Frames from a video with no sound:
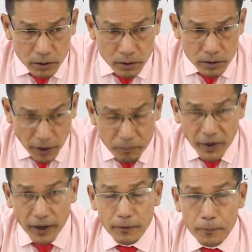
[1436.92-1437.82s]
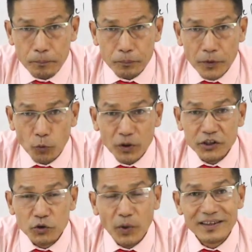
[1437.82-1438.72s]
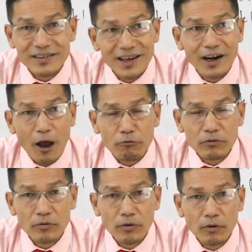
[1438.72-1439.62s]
something which you can single out